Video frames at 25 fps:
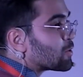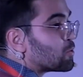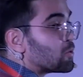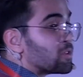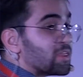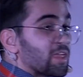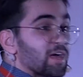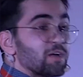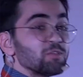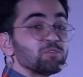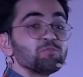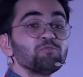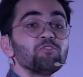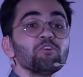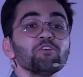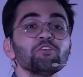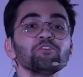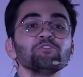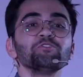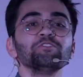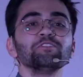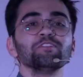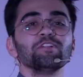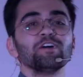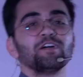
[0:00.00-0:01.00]
without
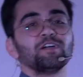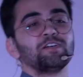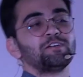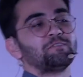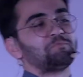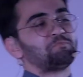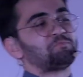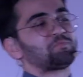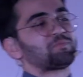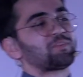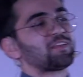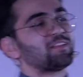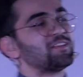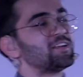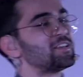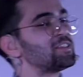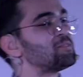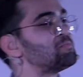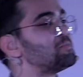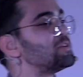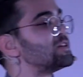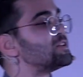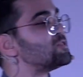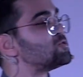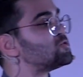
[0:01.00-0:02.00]
further delay, let
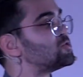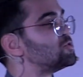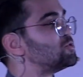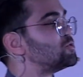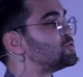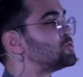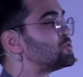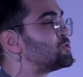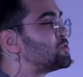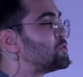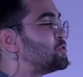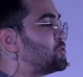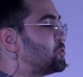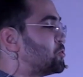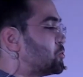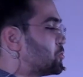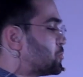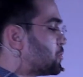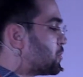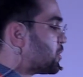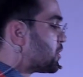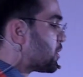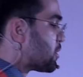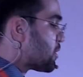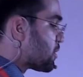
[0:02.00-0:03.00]
me introduce to you